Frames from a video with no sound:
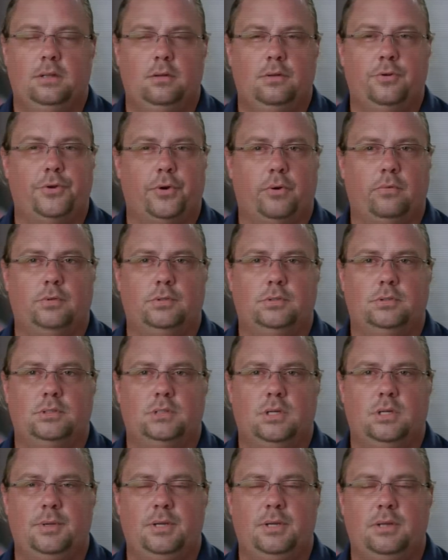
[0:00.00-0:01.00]
I get a little
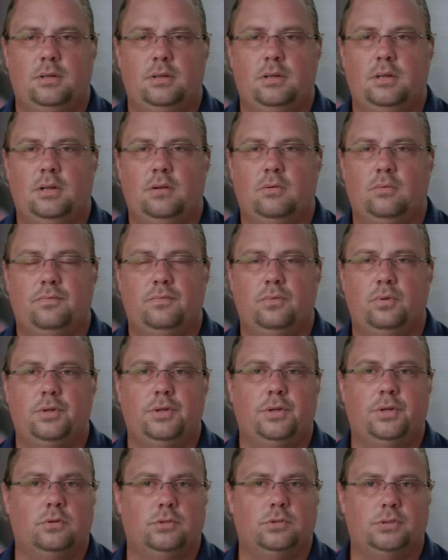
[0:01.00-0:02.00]
nervous because, I mean, they don't
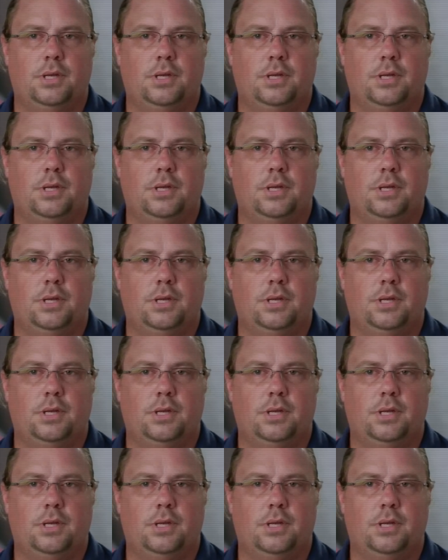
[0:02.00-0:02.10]
fully